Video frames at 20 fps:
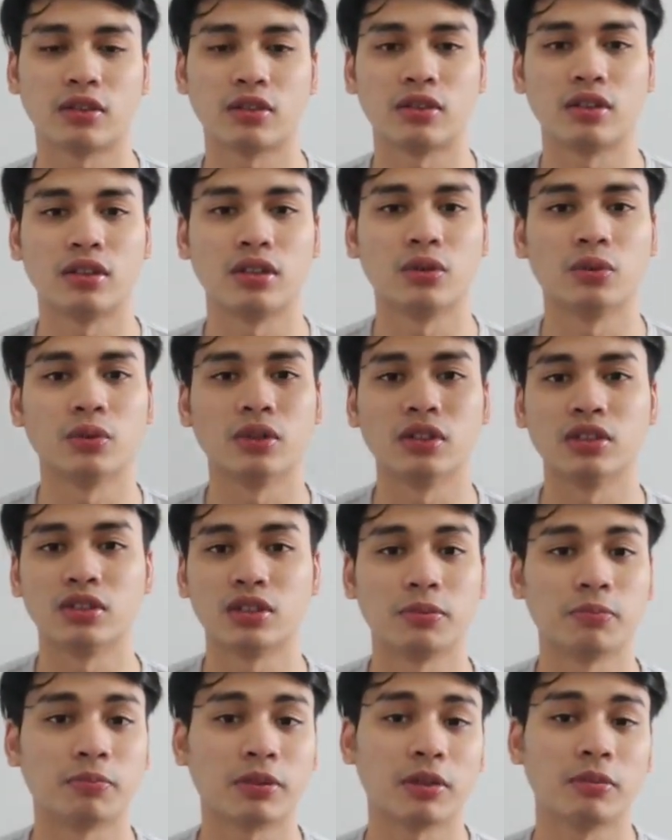or in the world,
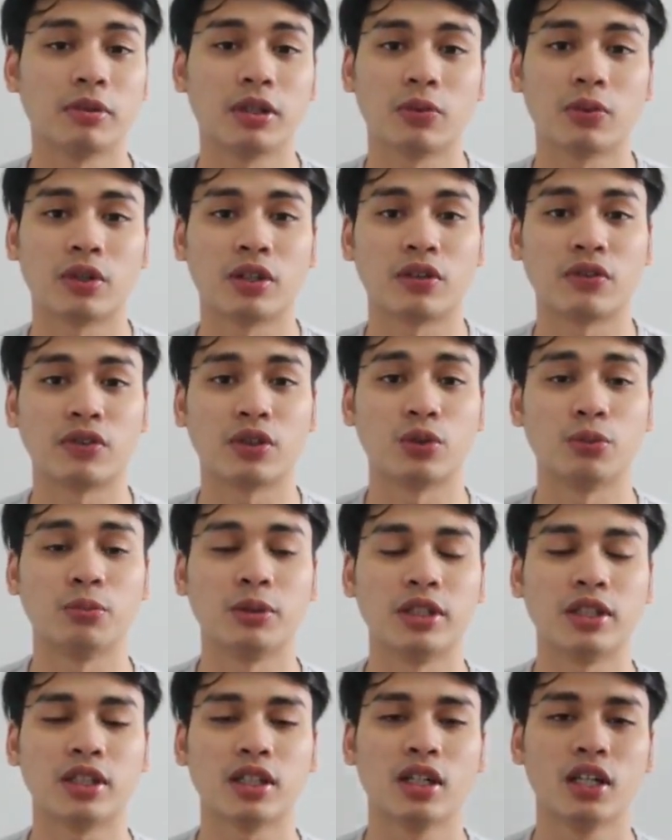in public, wherever you
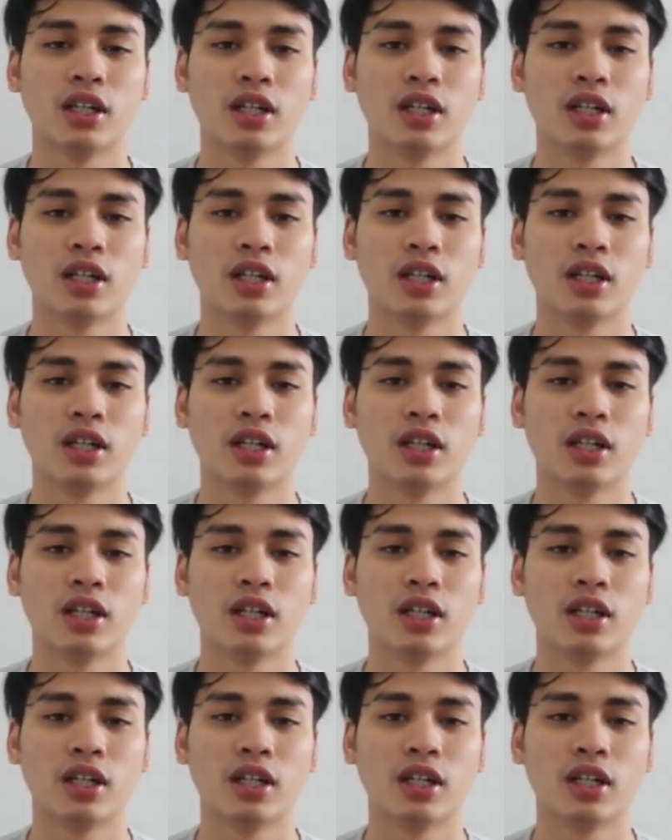meet,